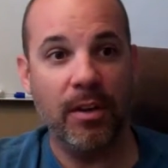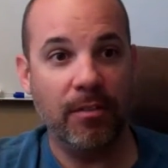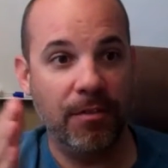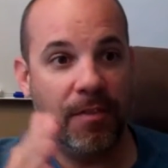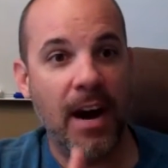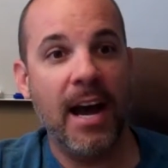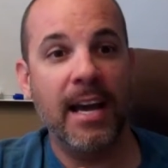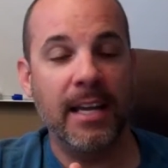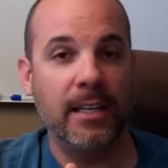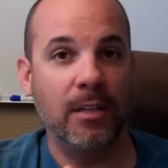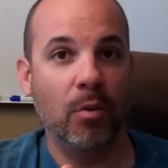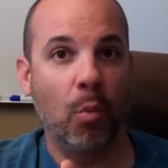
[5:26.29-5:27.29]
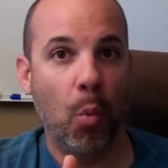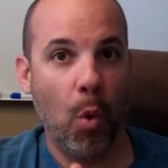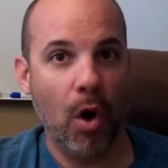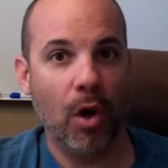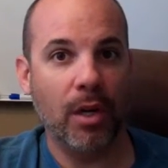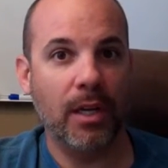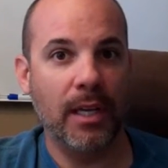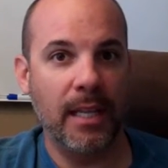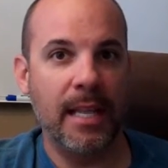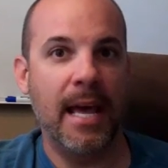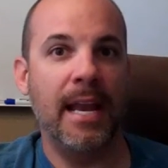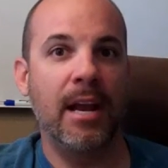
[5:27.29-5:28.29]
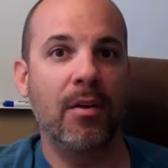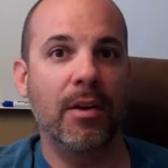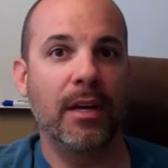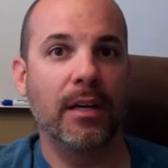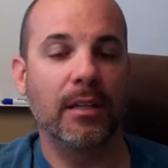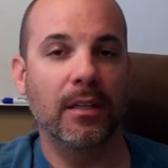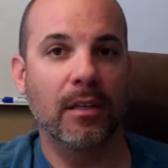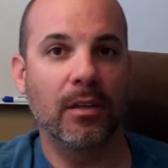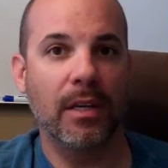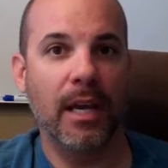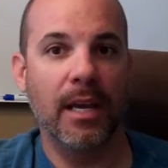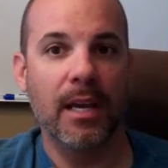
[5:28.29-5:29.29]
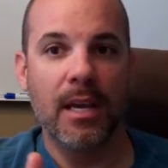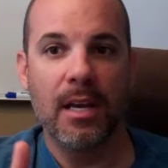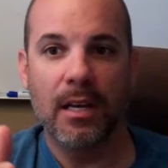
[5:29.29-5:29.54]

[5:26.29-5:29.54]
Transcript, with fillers: find work in that area, okay?